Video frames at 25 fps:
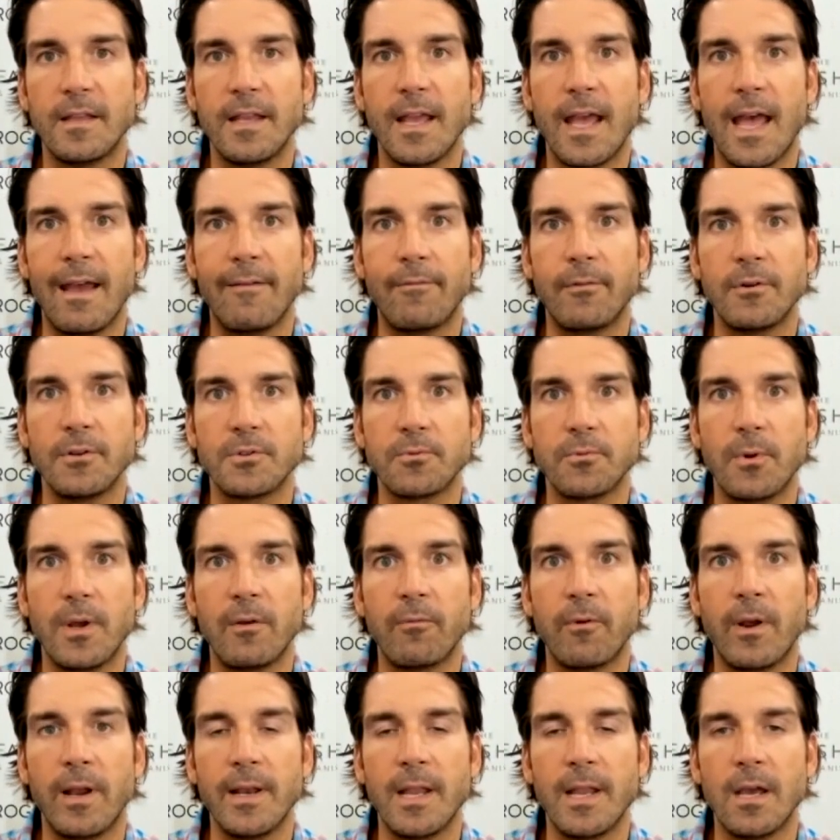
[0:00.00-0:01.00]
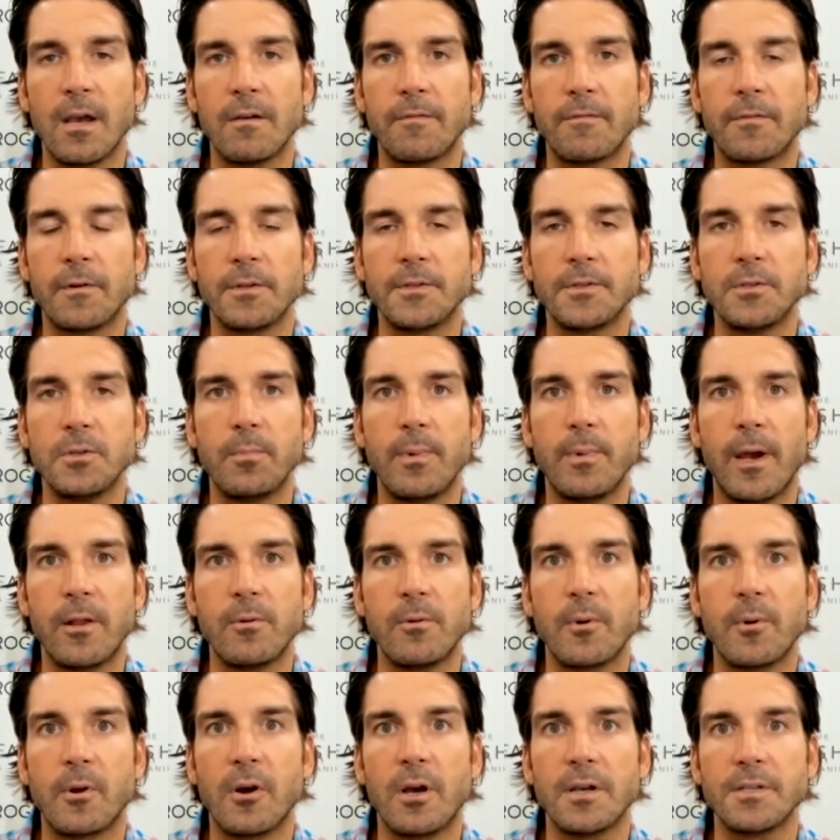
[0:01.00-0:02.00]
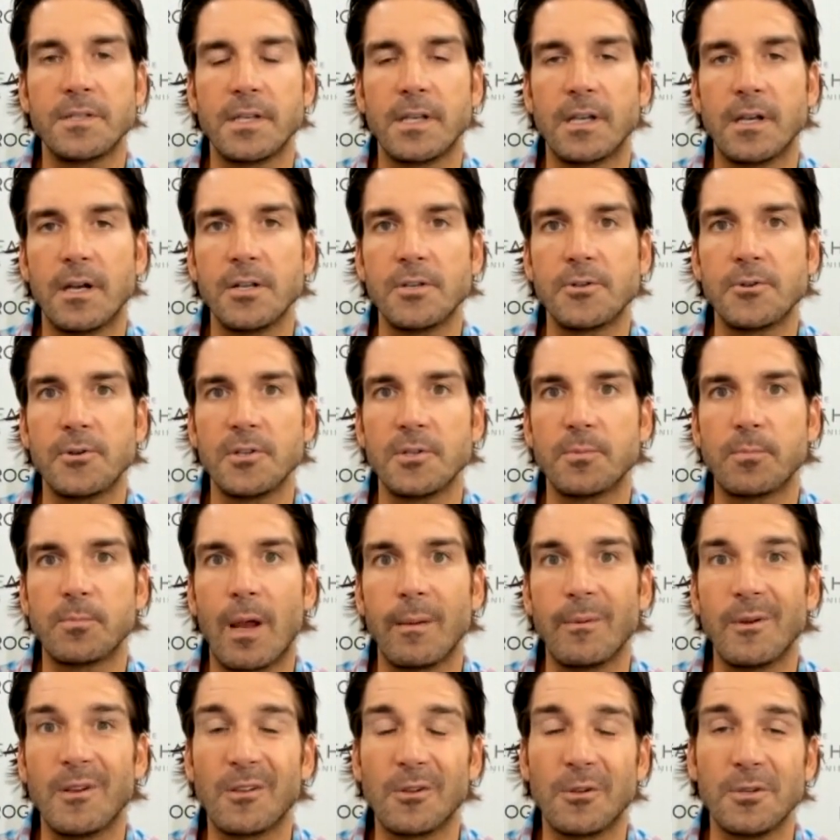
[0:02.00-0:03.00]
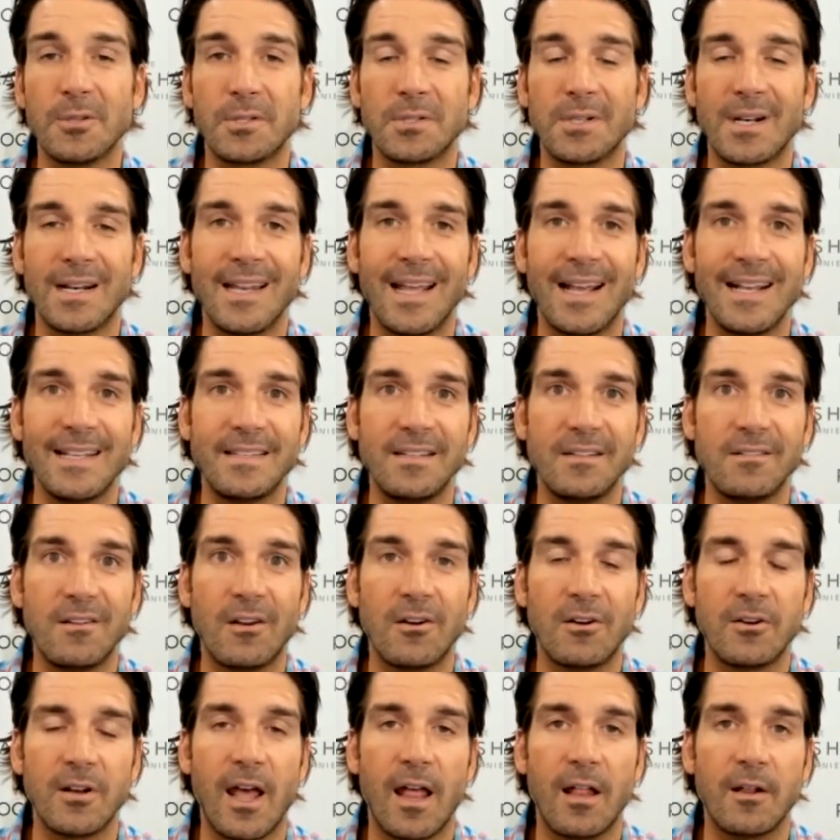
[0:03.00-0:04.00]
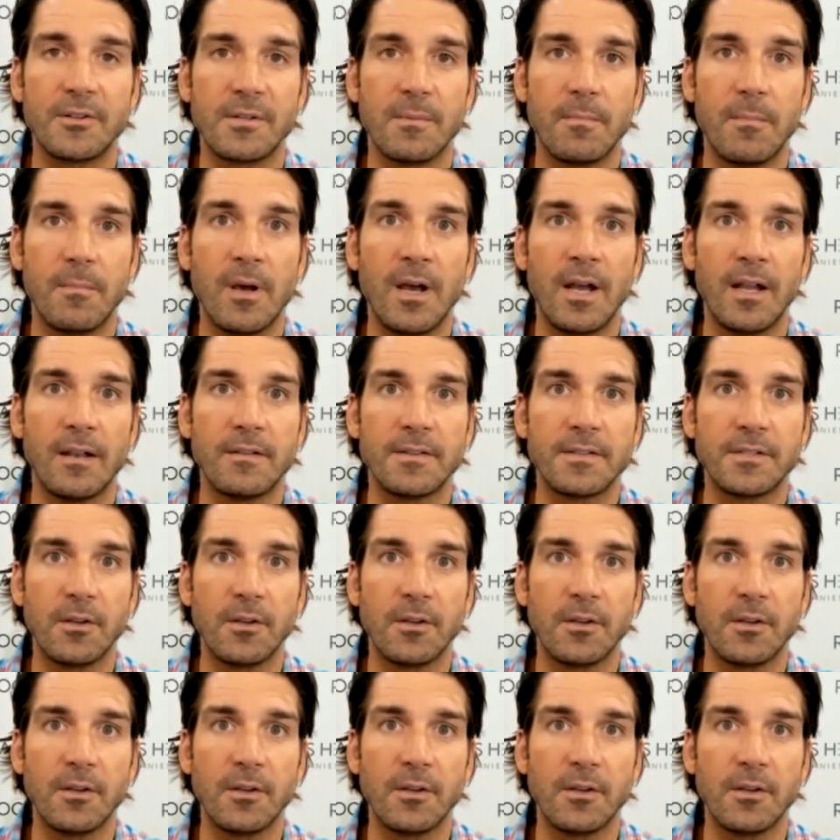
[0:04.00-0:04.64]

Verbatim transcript: that the average rent right now for a two bedroom across the country is probably closer to $1,900 a month.